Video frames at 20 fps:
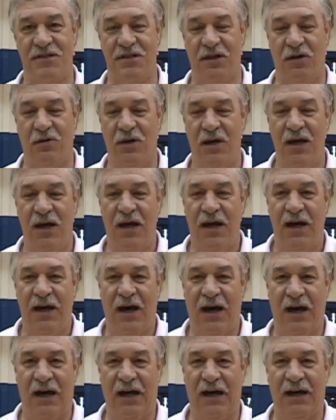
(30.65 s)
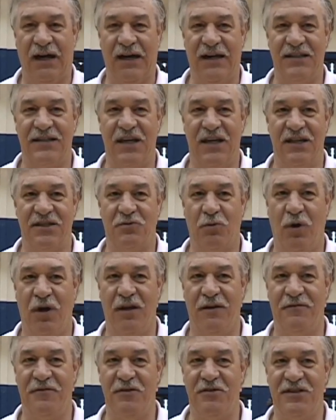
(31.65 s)
So it's
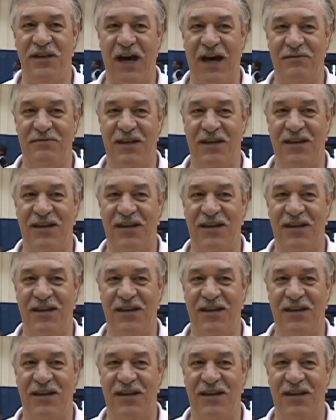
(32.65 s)
one of the few times